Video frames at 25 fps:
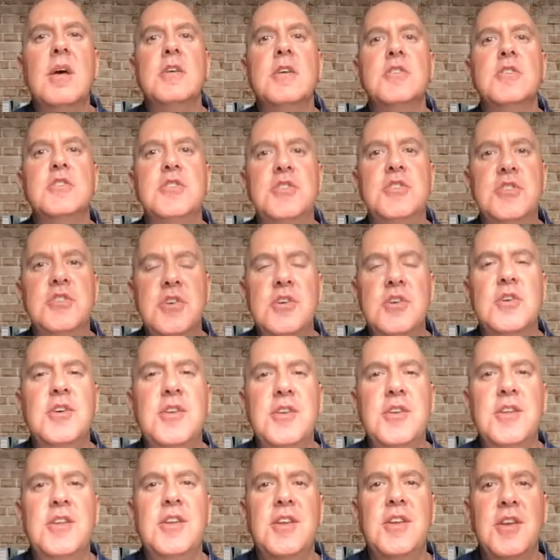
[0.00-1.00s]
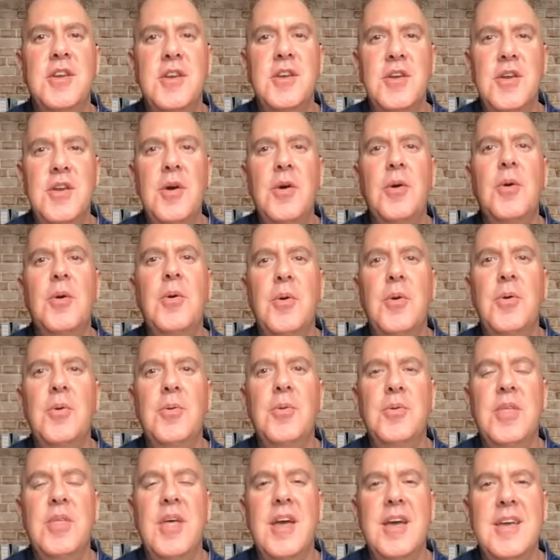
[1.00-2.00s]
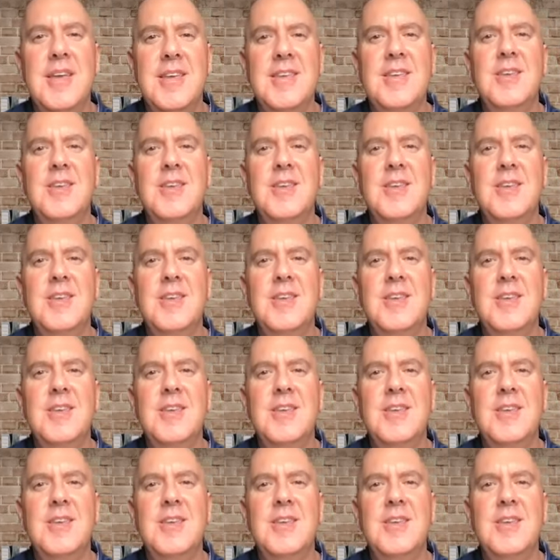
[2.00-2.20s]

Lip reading: should know that